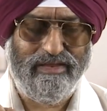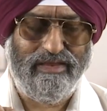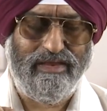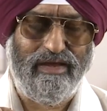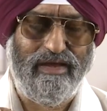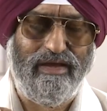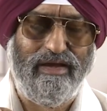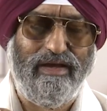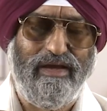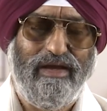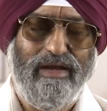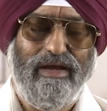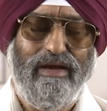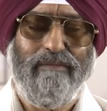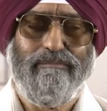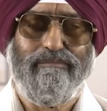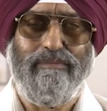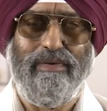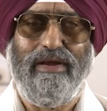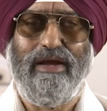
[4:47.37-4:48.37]
the
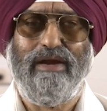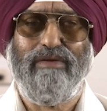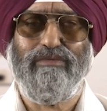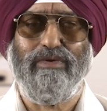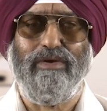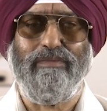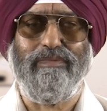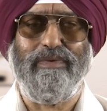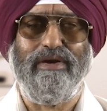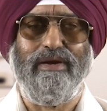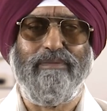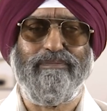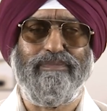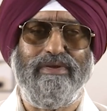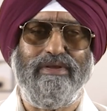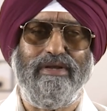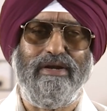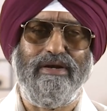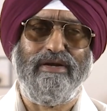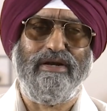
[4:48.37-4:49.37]
plane would be
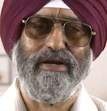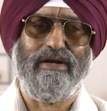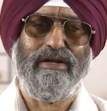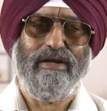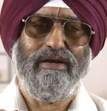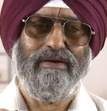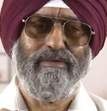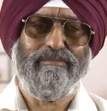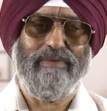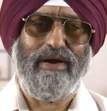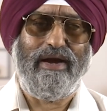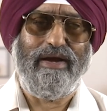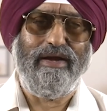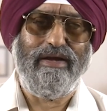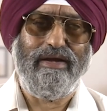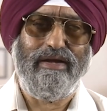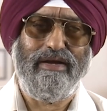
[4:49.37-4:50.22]
represented by